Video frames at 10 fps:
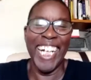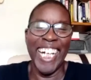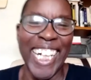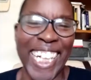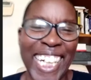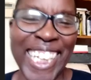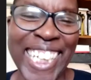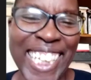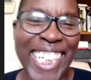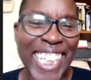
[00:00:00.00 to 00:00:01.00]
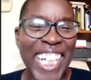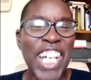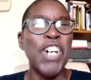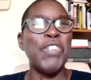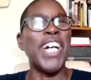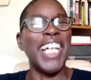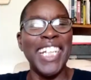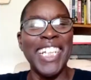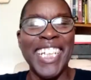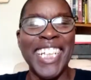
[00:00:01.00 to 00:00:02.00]
stage. So
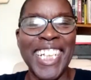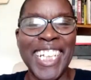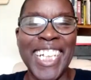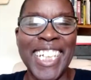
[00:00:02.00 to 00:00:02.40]
it's nice to